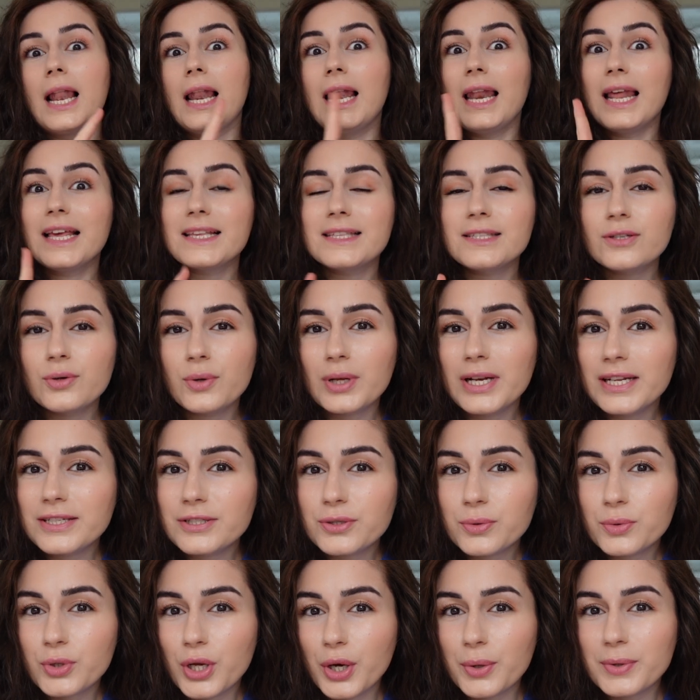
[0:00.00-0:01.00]
Let's do a
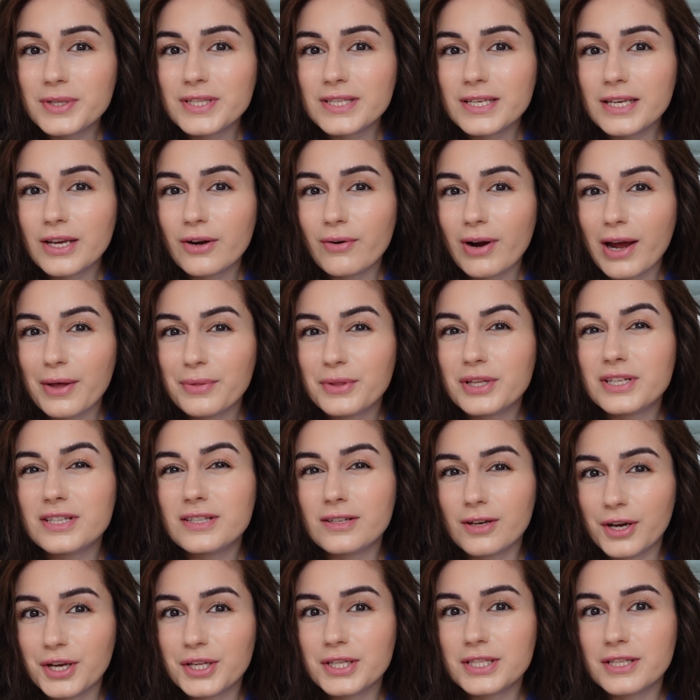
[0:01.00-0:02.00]
little dozy around the
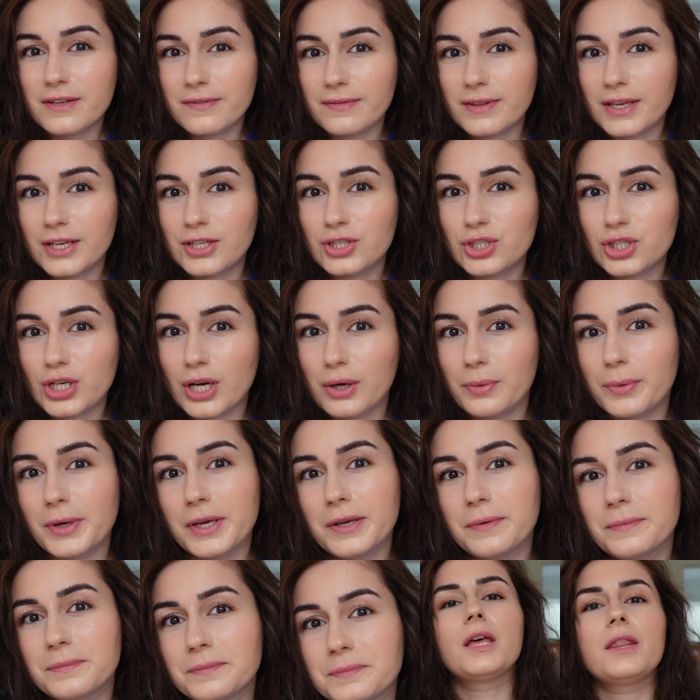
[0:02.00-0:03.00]
science of this, shall
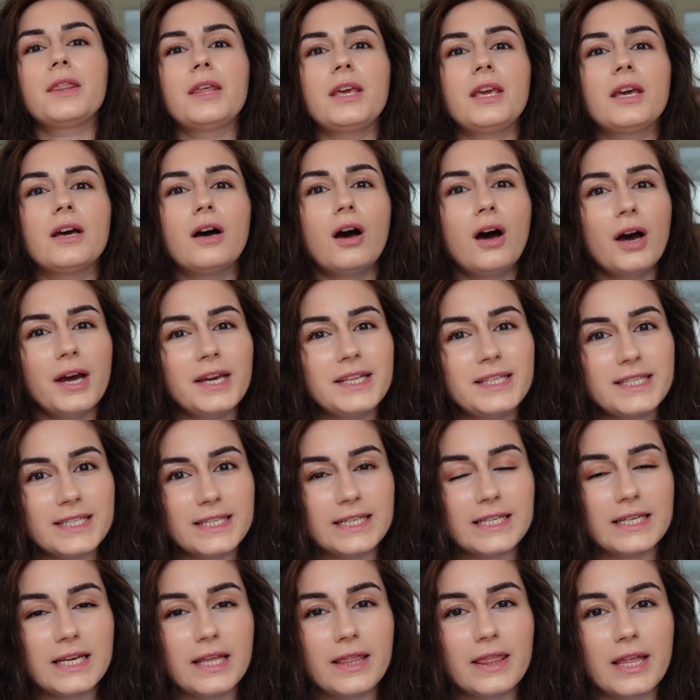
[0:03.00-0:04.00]
we? The
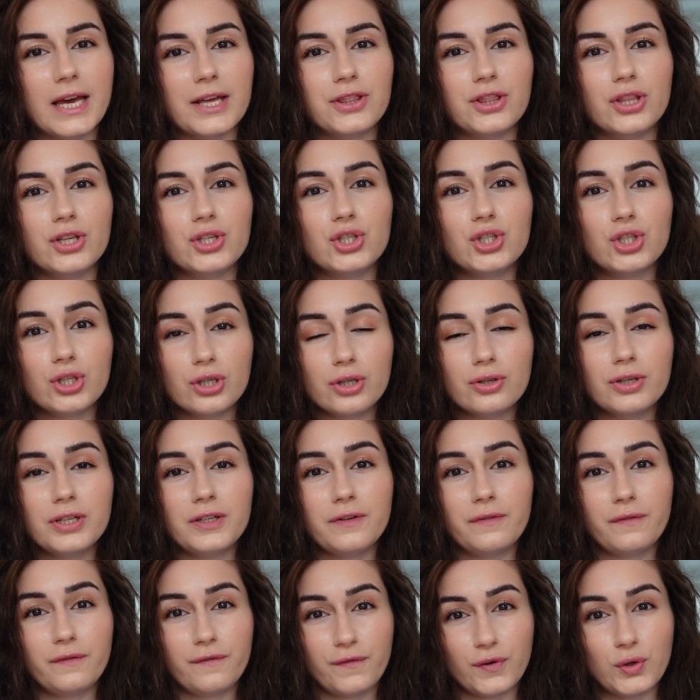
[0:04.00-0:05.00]
idea that the sugar
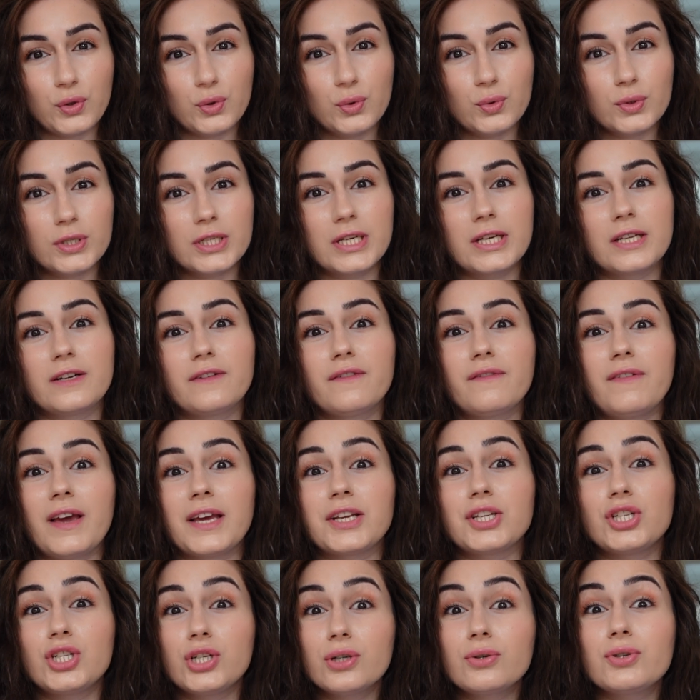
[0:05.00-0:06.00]
in food can
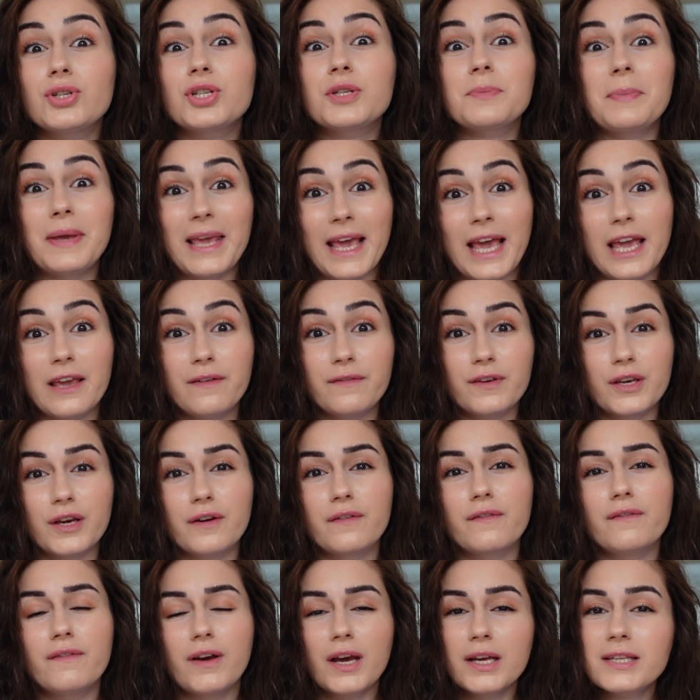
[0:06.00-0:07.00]
affect children's
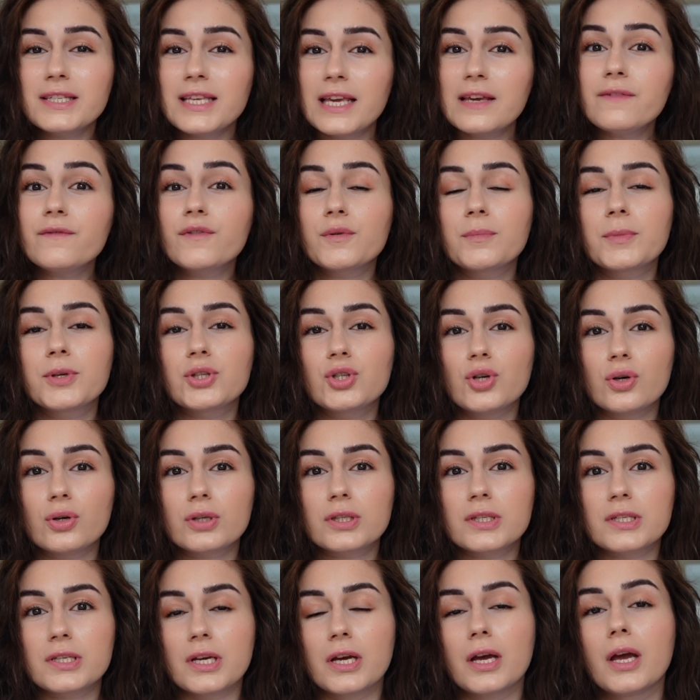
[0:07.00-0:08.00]
behaviour first came from a
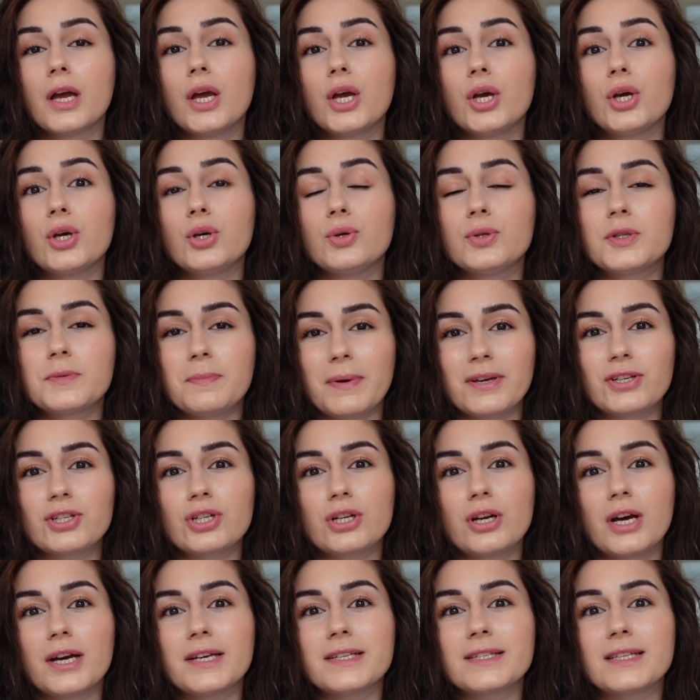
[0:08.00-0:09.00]
doctor who
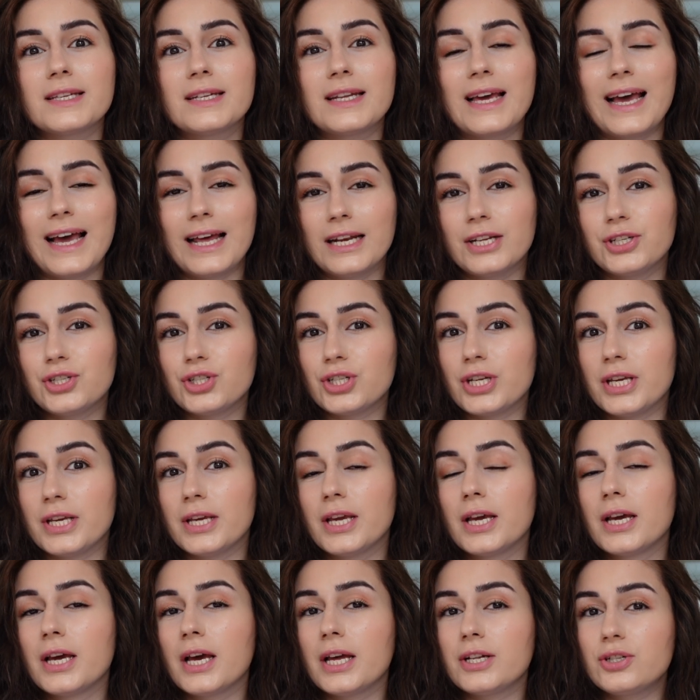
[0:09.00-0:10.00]
specialised in
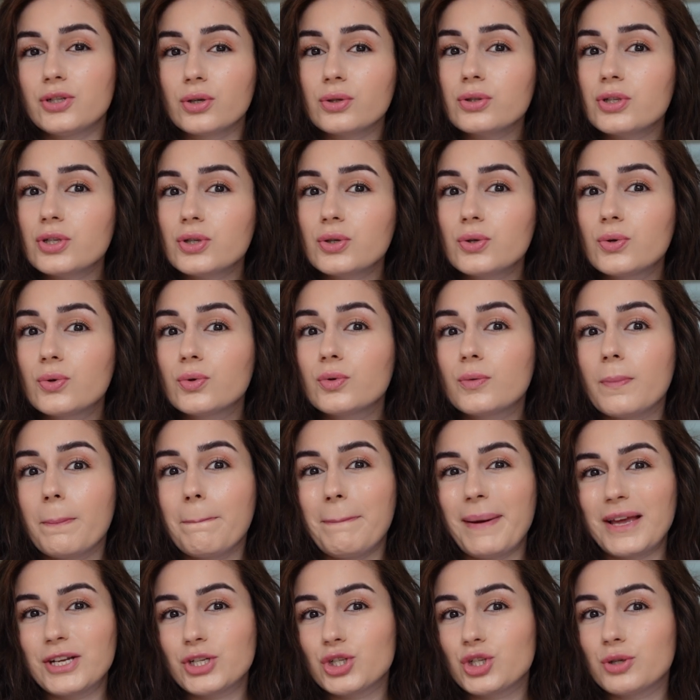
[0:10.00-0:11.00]
allergy, a doctor
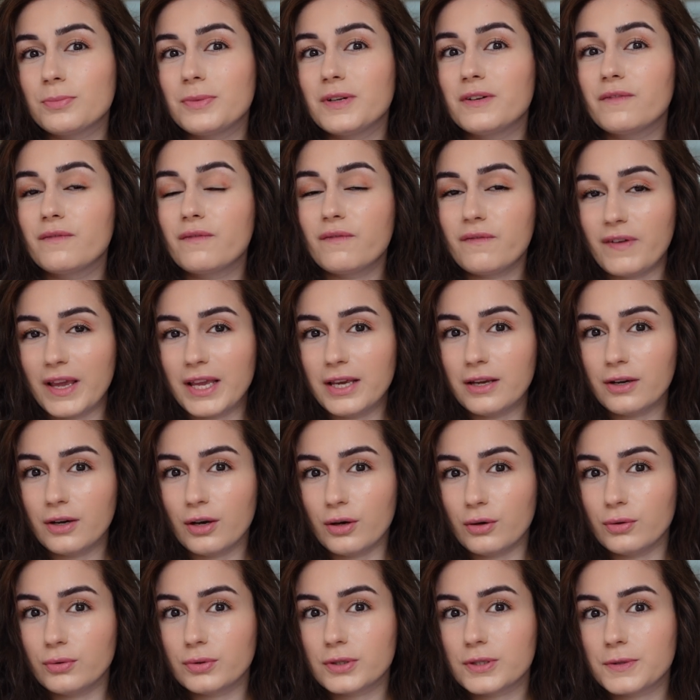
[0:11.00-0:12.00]
called Benjamin
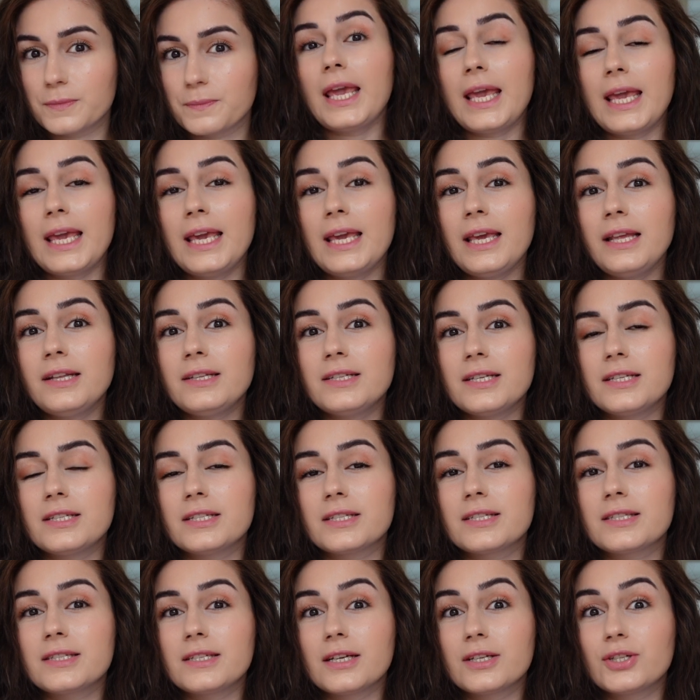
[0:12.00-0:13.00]
Feingold. He did
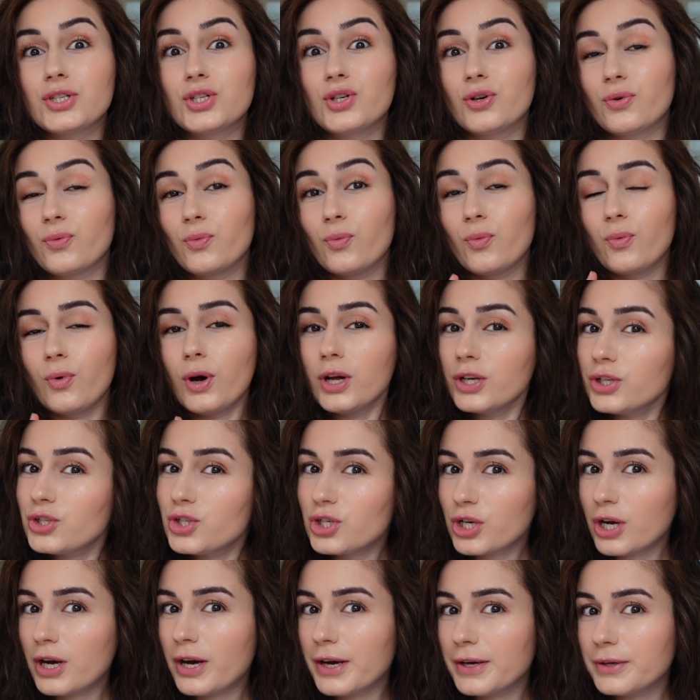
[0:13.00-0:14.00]
a study on one
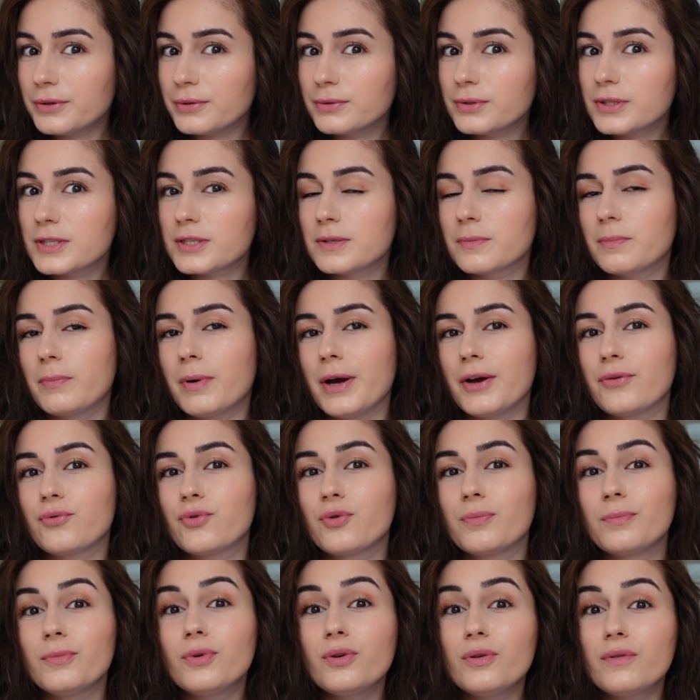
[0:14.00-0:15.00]
child by
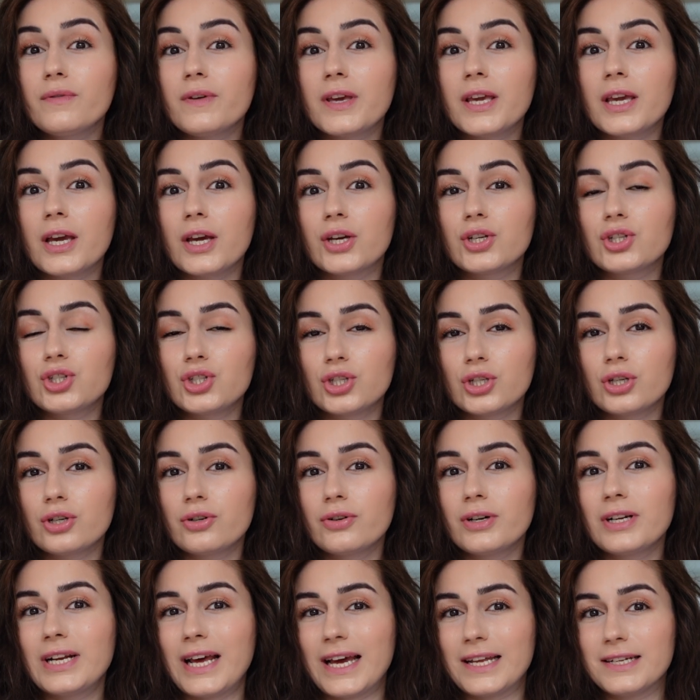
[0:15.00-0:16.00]
removing
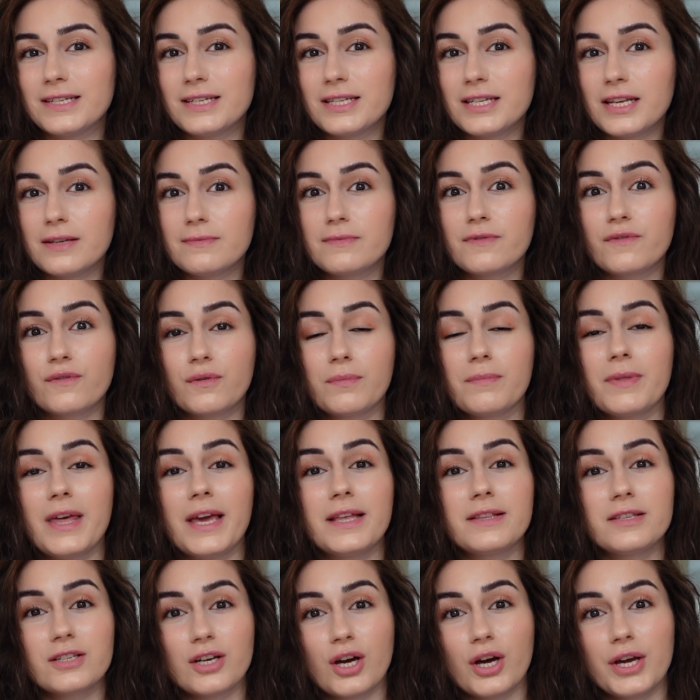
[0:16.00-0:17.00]
sugar and additives from
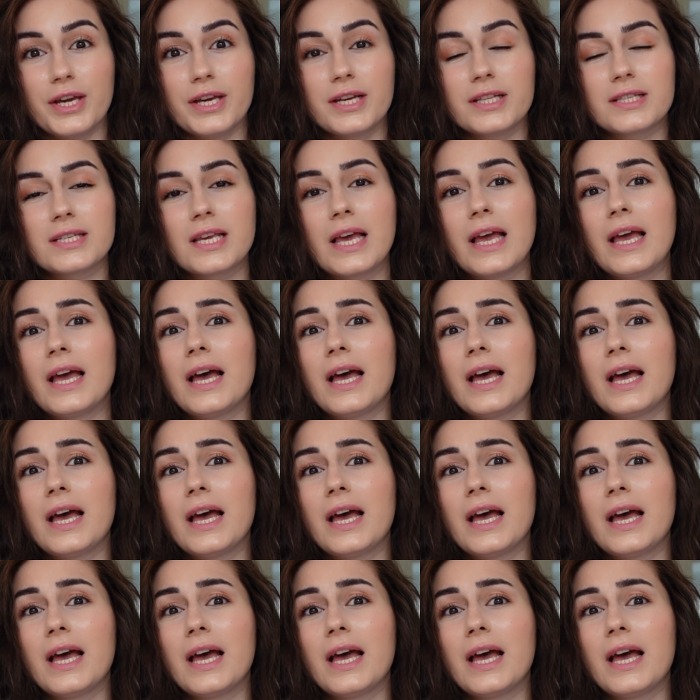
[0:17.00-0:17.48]
their diet